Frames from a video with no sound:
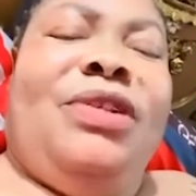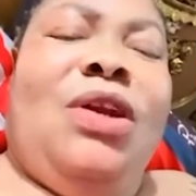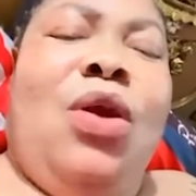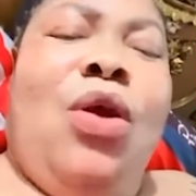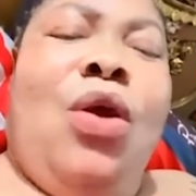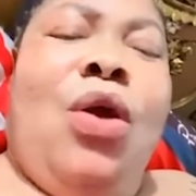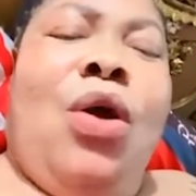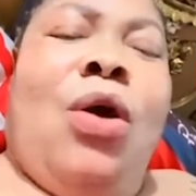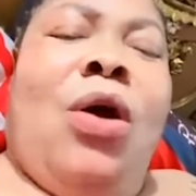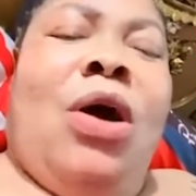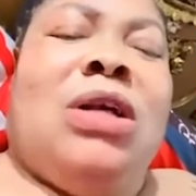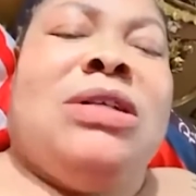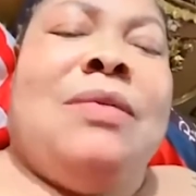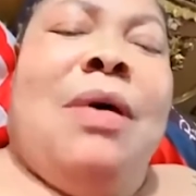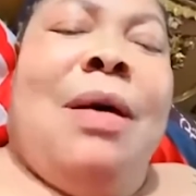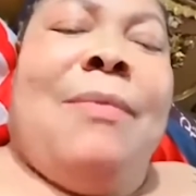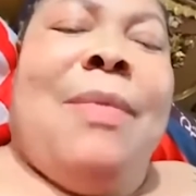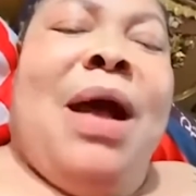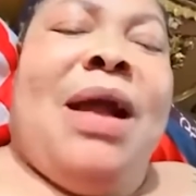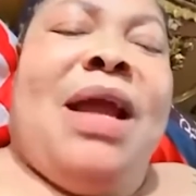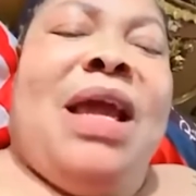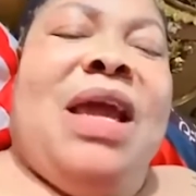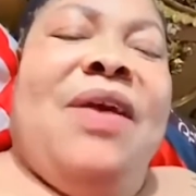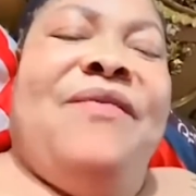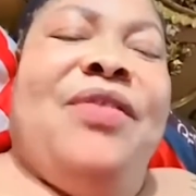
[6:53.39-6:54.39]
I'm gonna
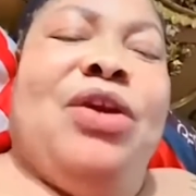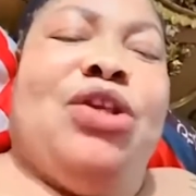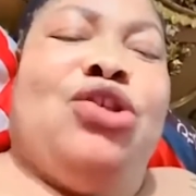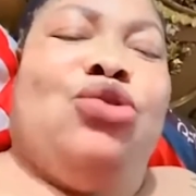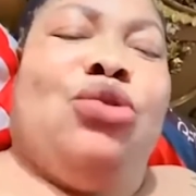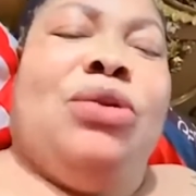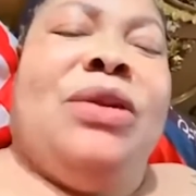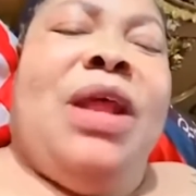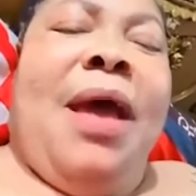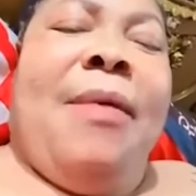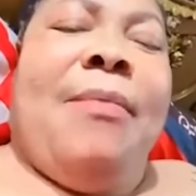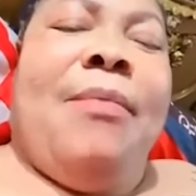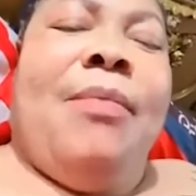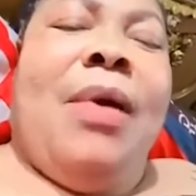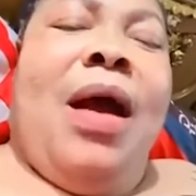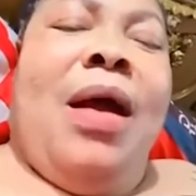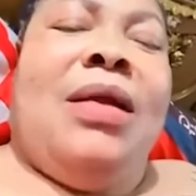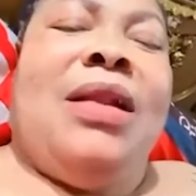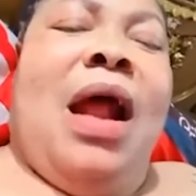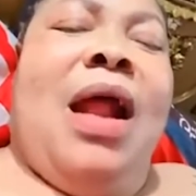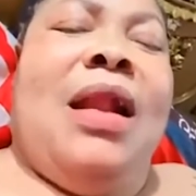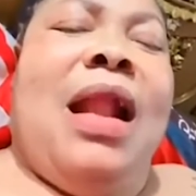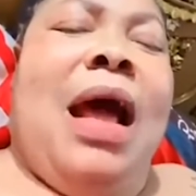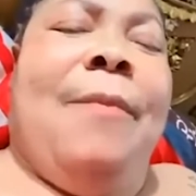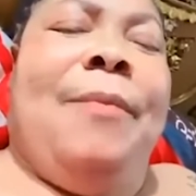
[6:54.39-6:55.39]
give it to them. And
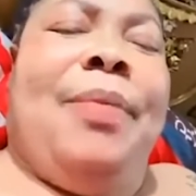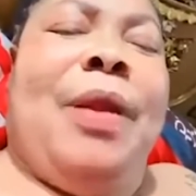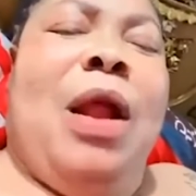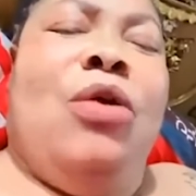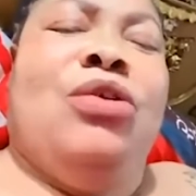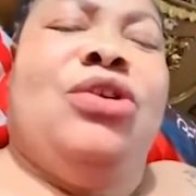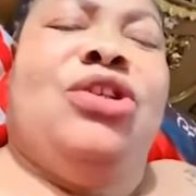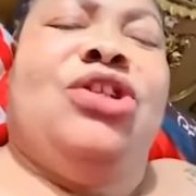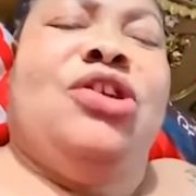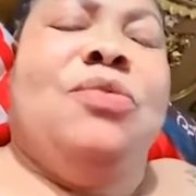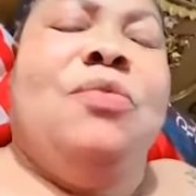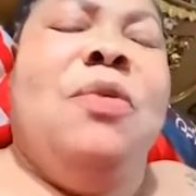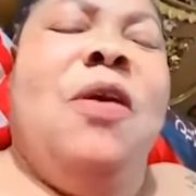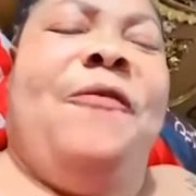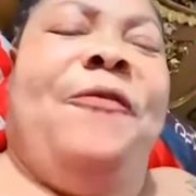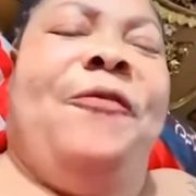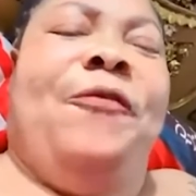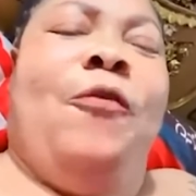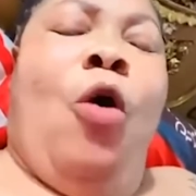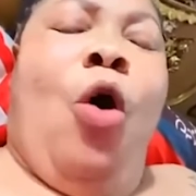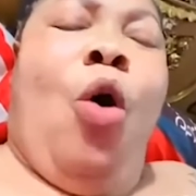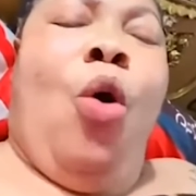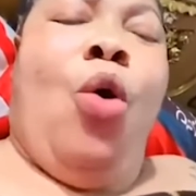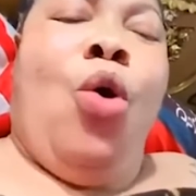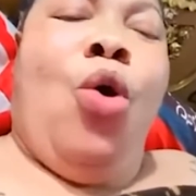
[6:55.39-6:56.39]
now I'm about Jimmy
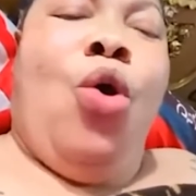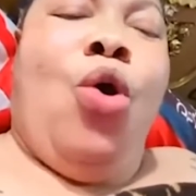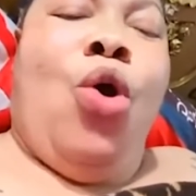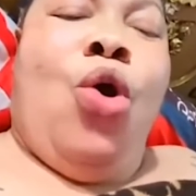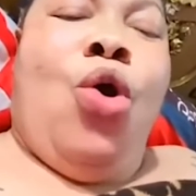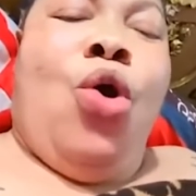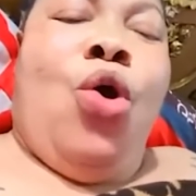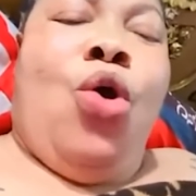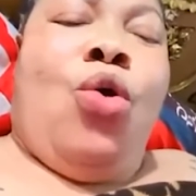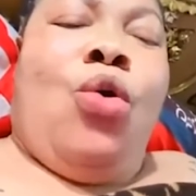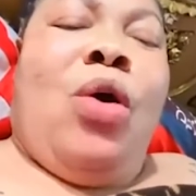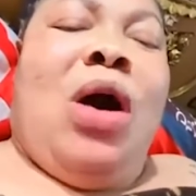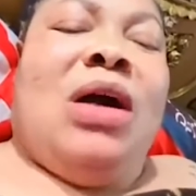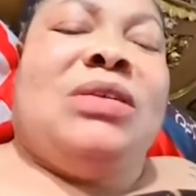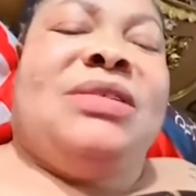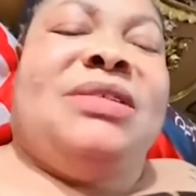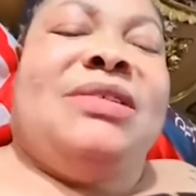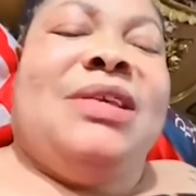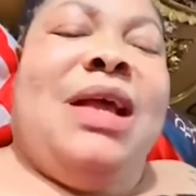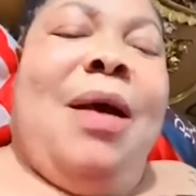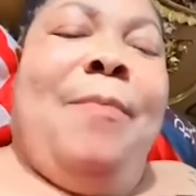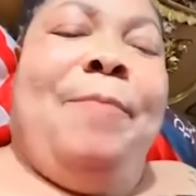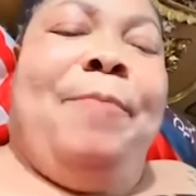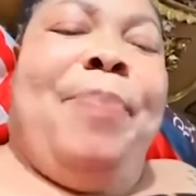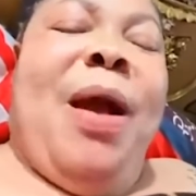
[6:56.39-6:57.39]
for, quasi
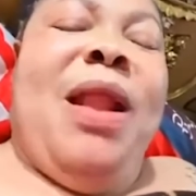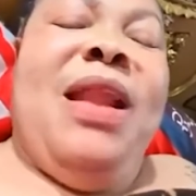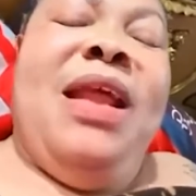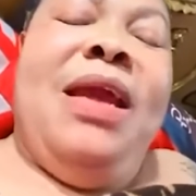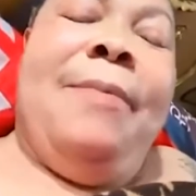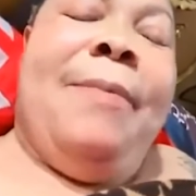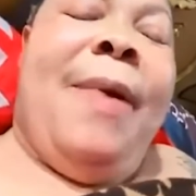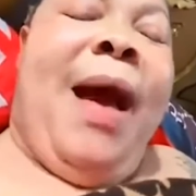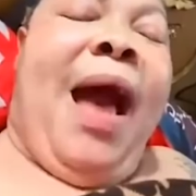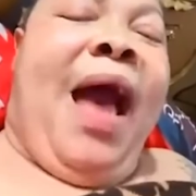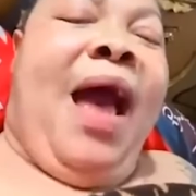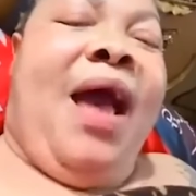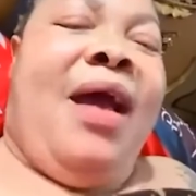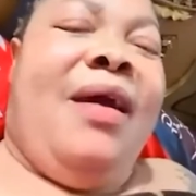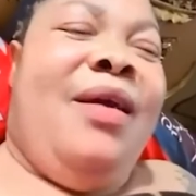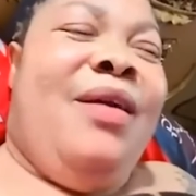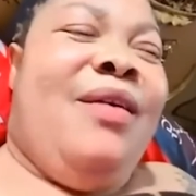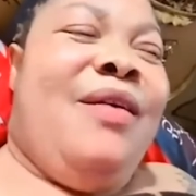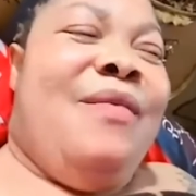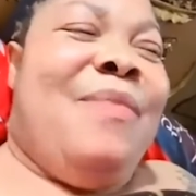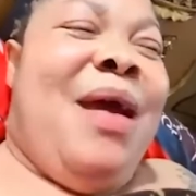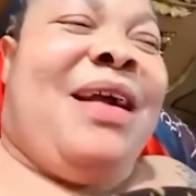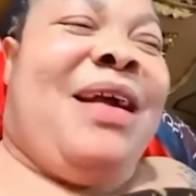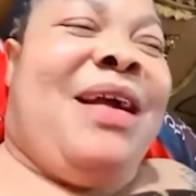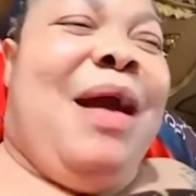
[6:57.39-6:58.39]
and penny ba,
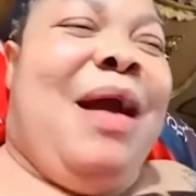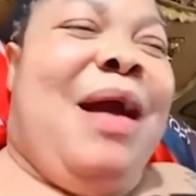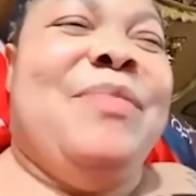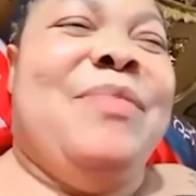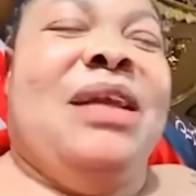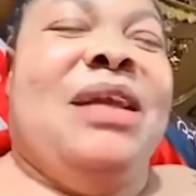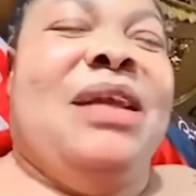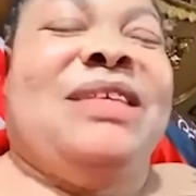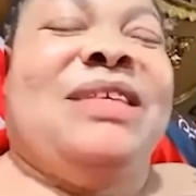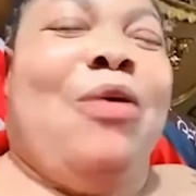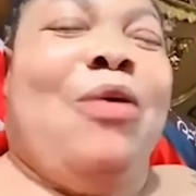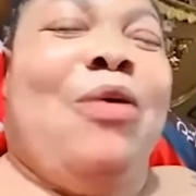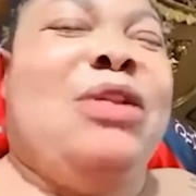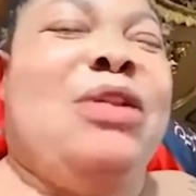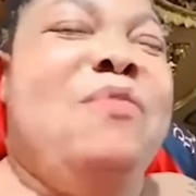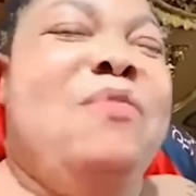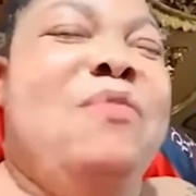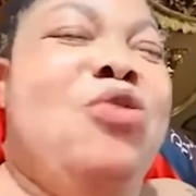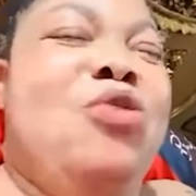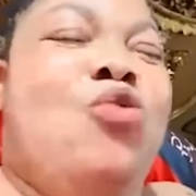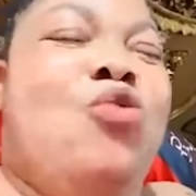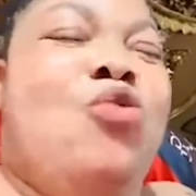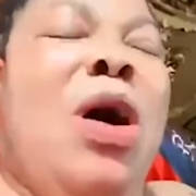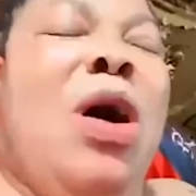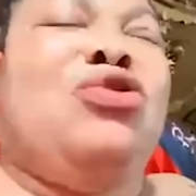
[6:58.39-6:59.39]
that come here tell the me
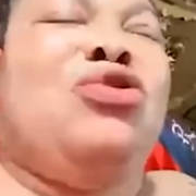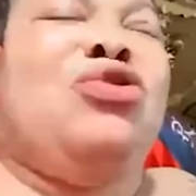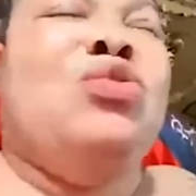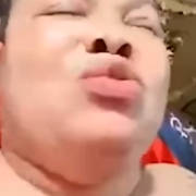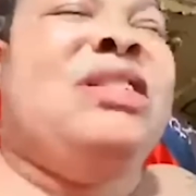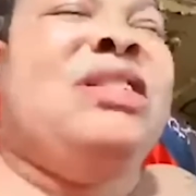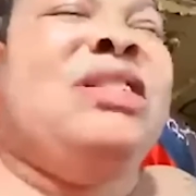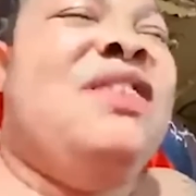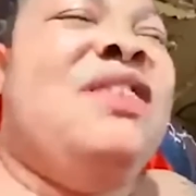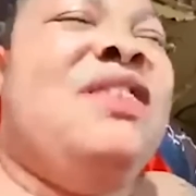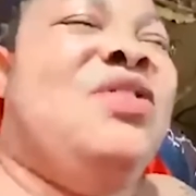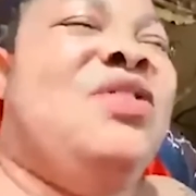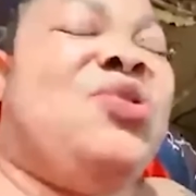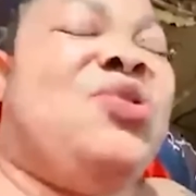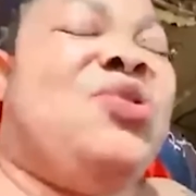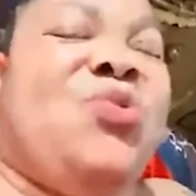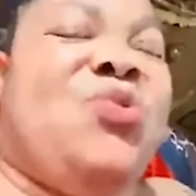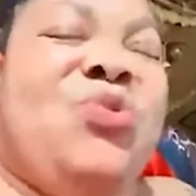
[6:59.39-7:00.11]
quite to TV so.